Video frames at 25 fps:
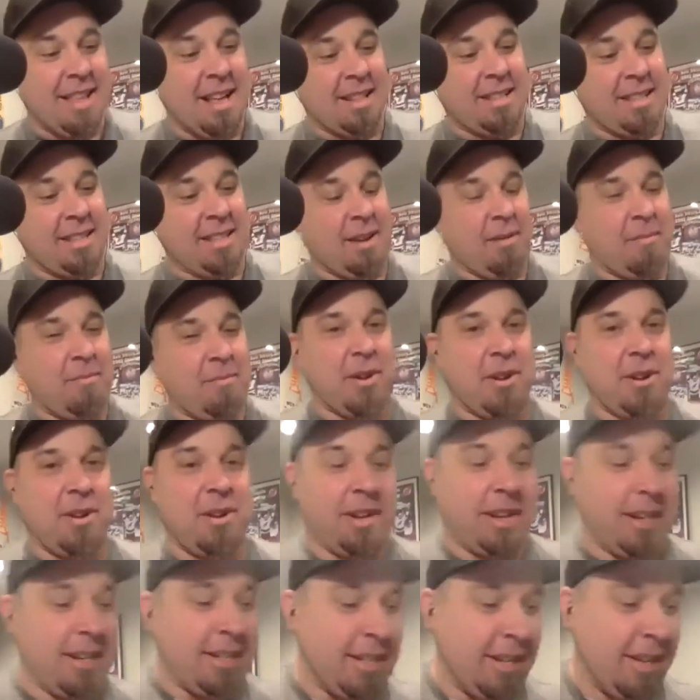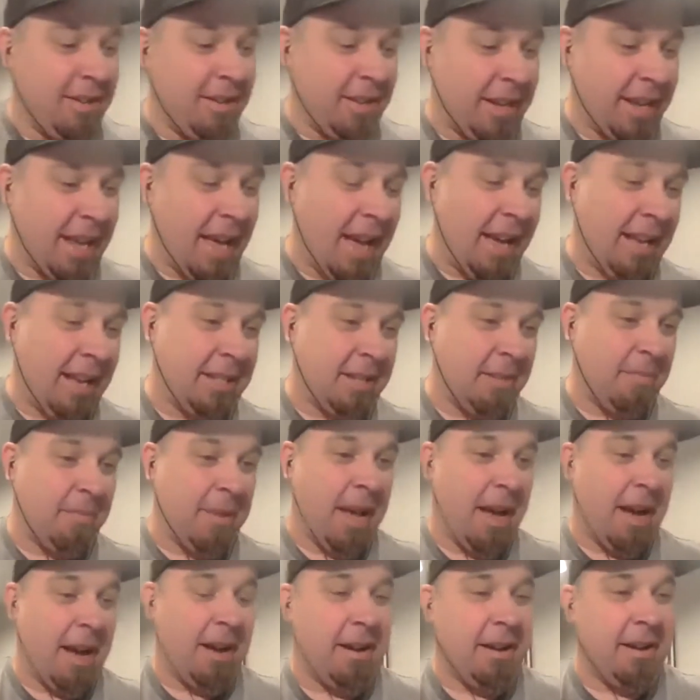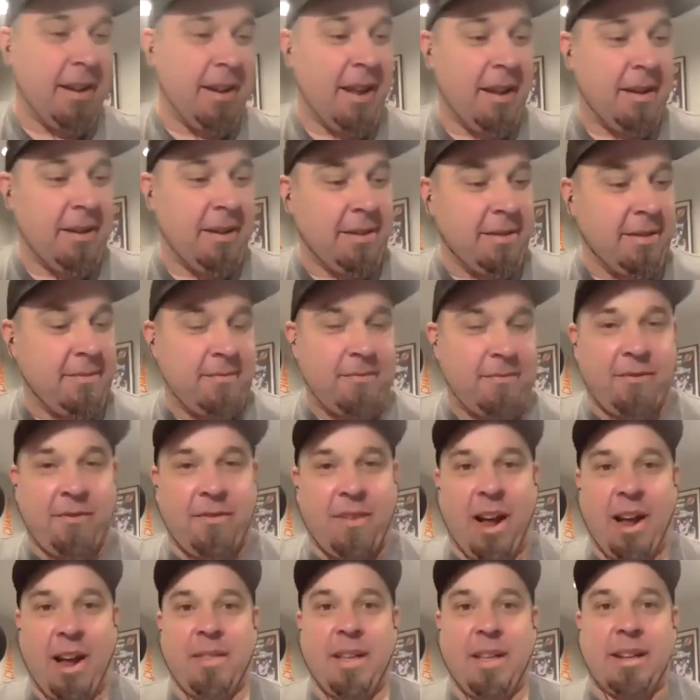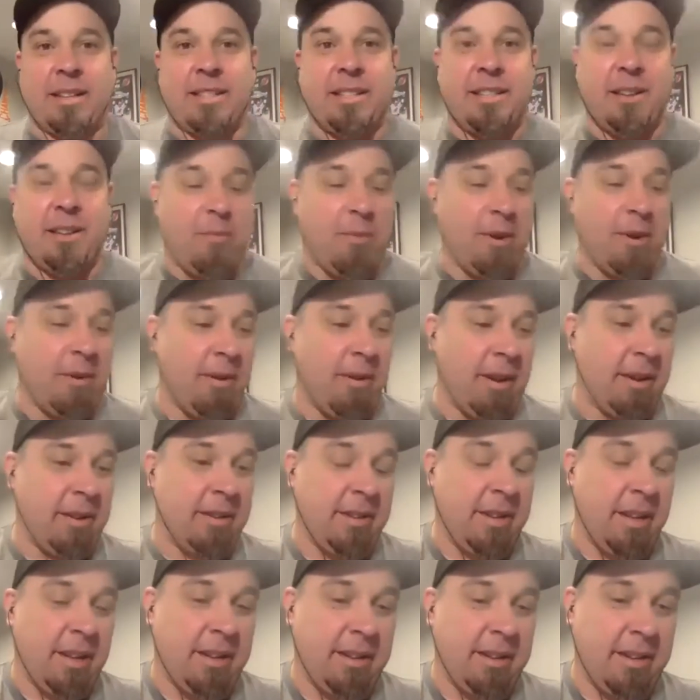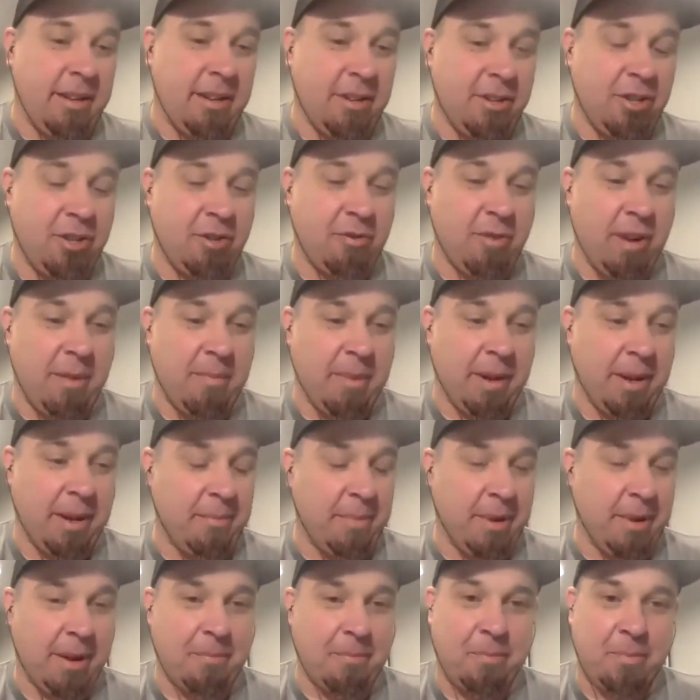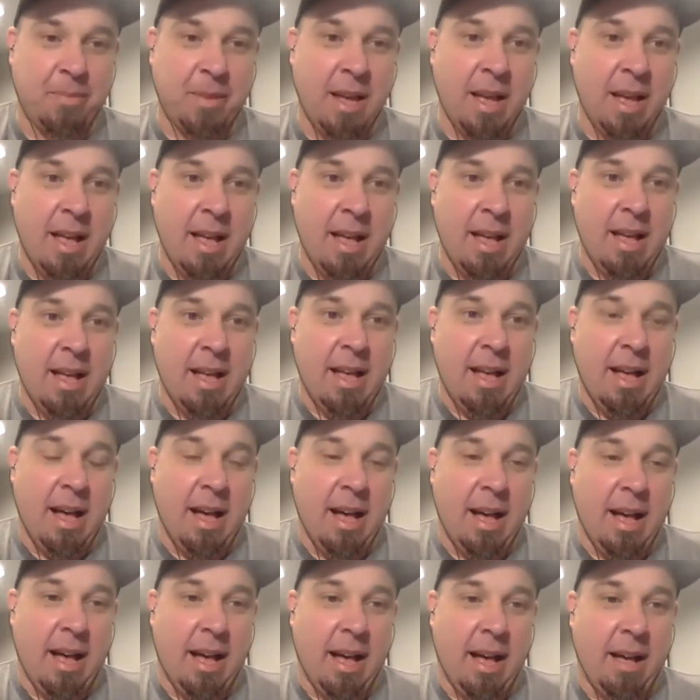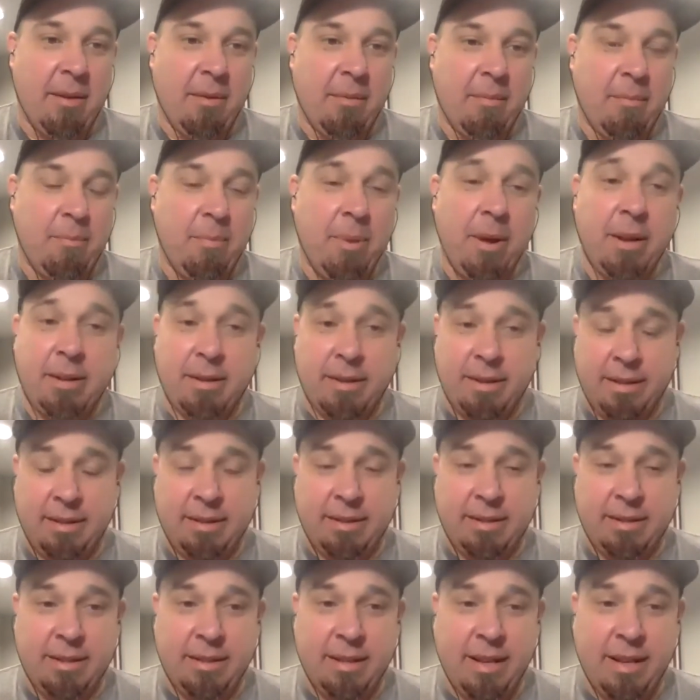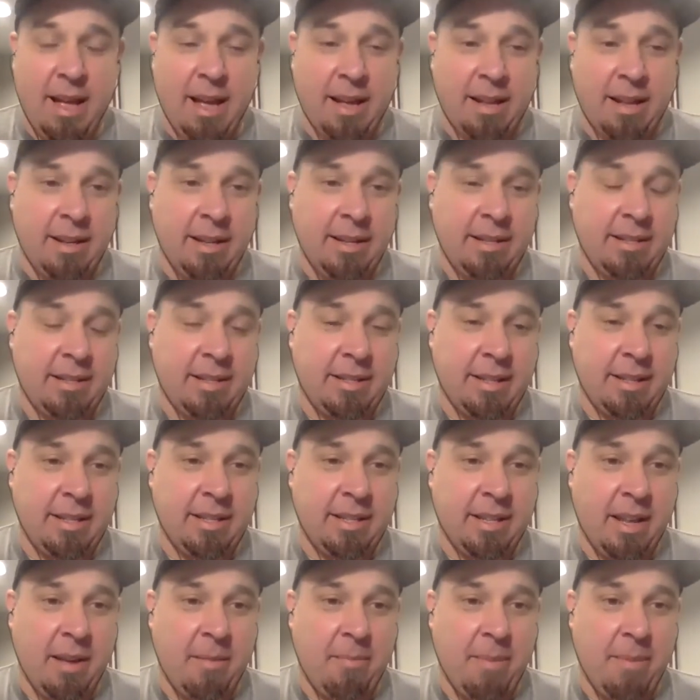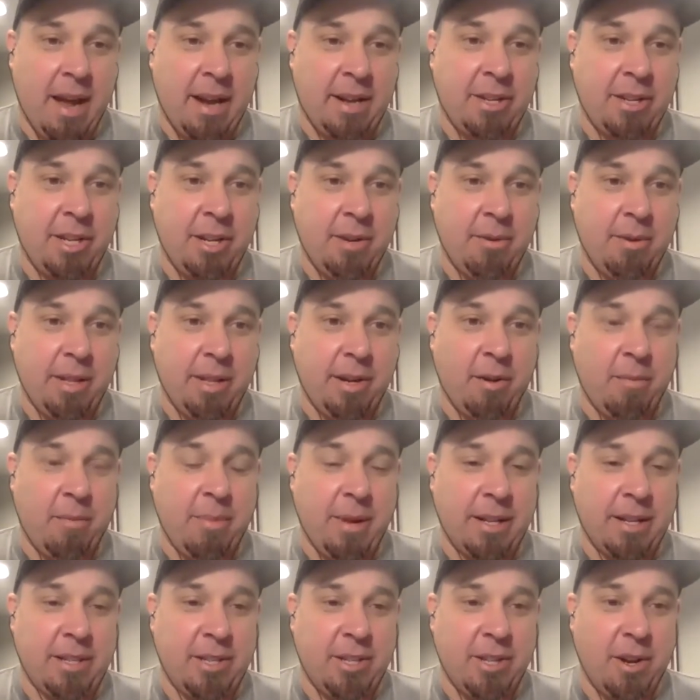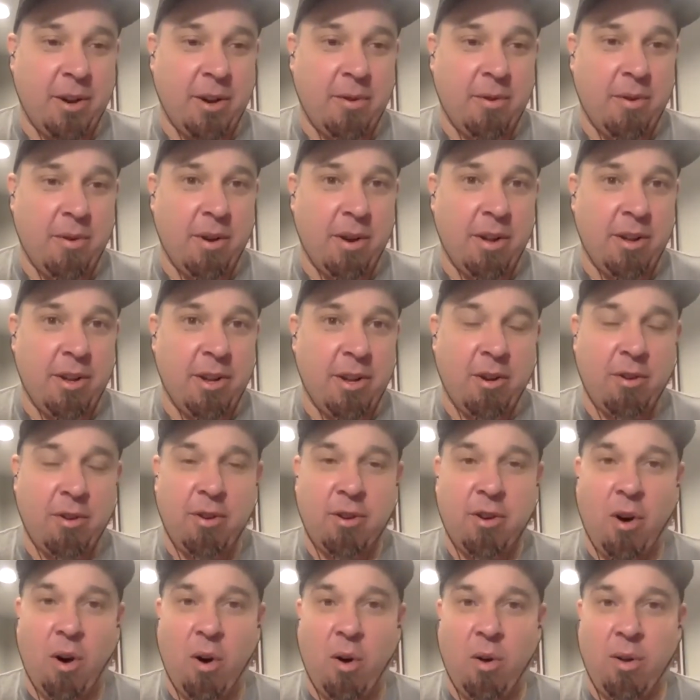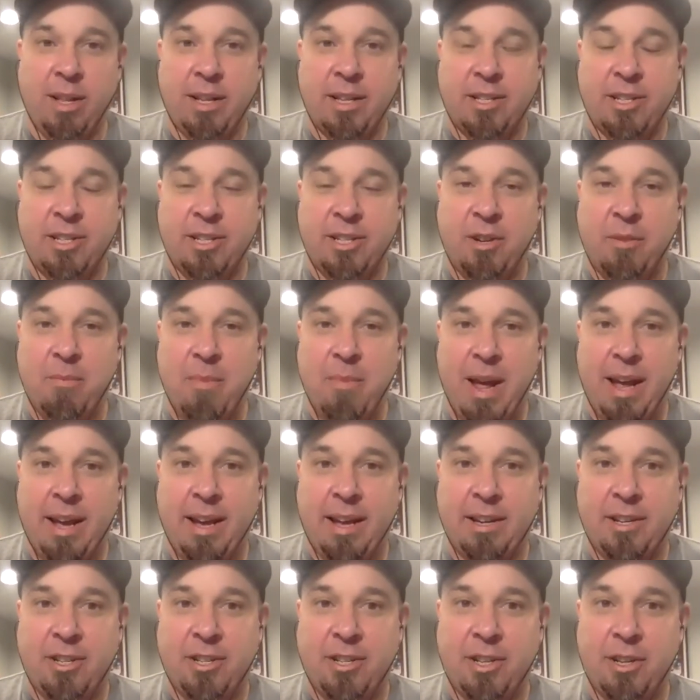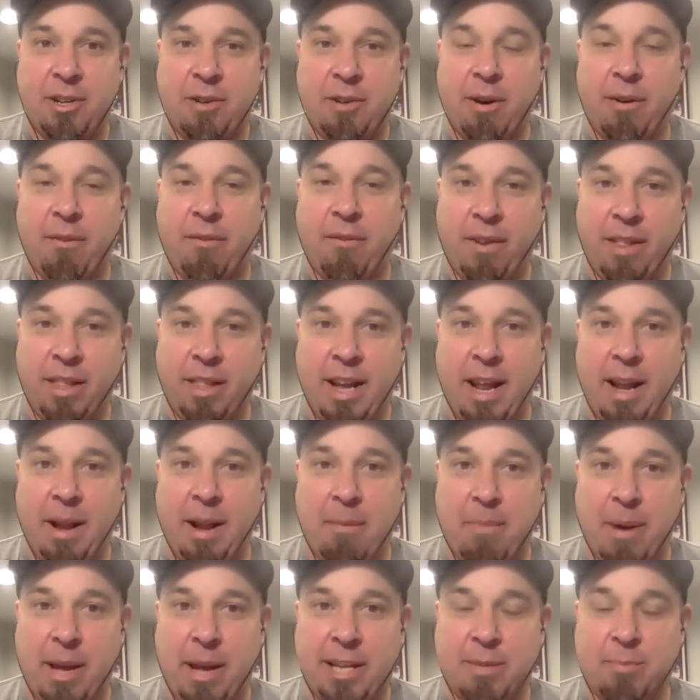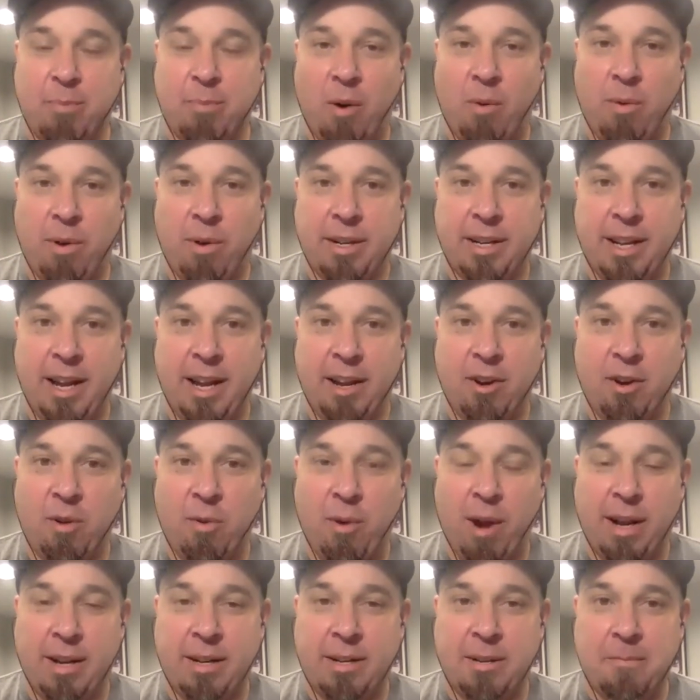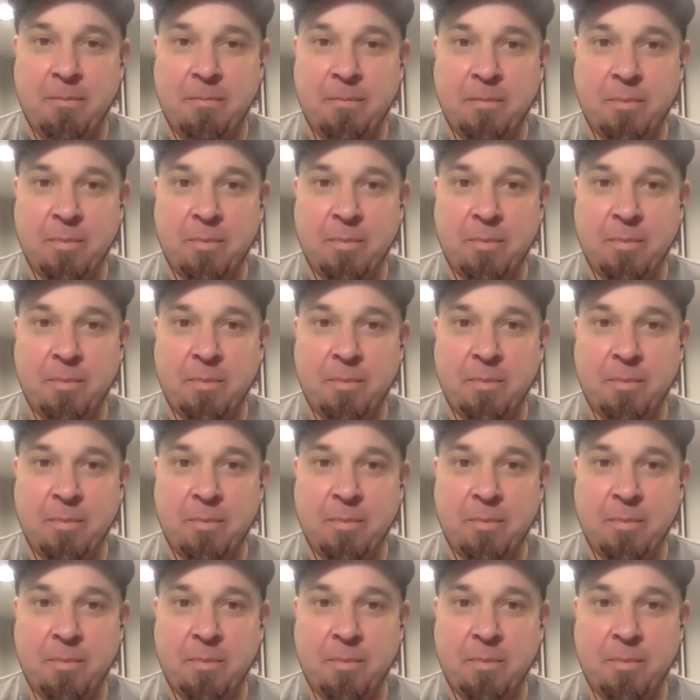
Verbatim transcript: that's something you can tell the guys about and, and find that somewhere on on uh, streaming. But uh, but yeah, let's let's get back to you a little bit. So your goal is to make it to affiliated baseball one day, correct?